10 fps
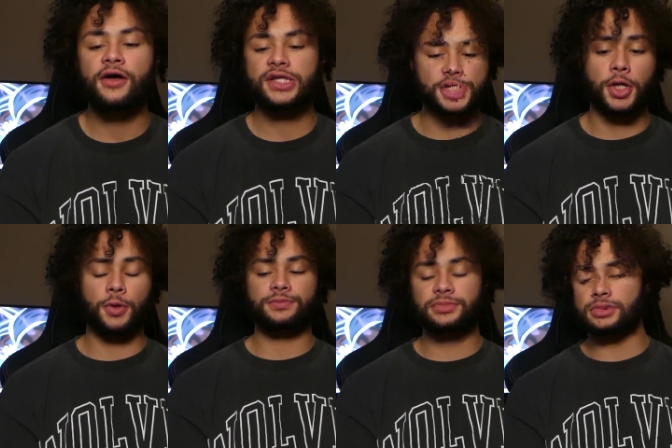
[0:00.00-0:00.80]

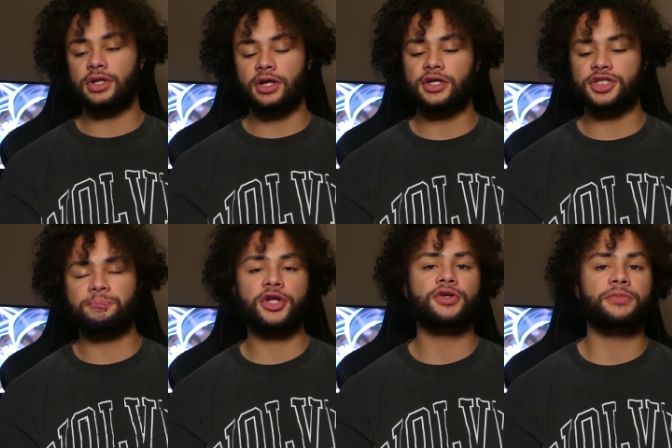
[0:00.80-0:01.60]
So
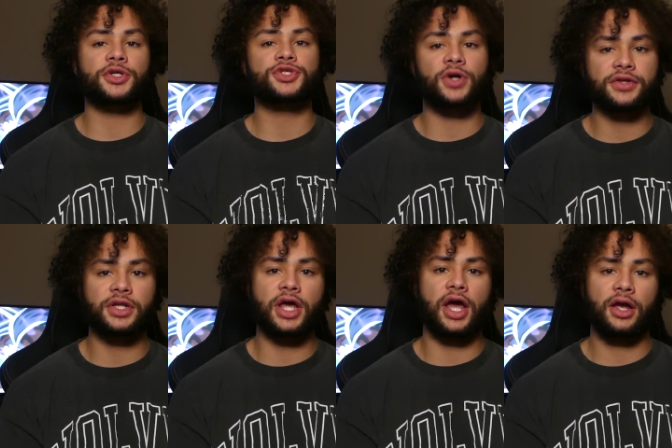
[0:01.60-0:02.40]
spread your meals throughout
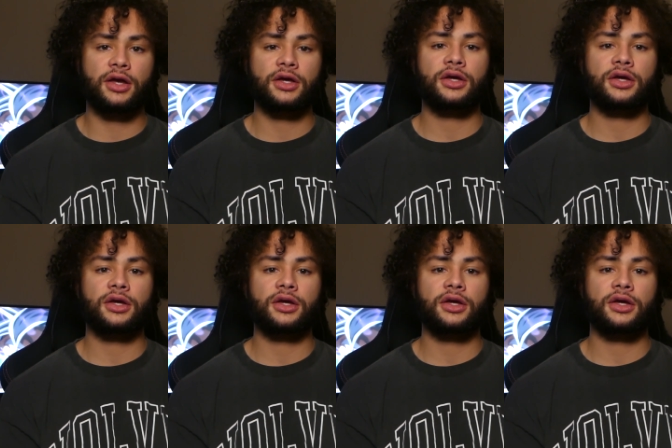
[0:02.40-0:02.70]
the day.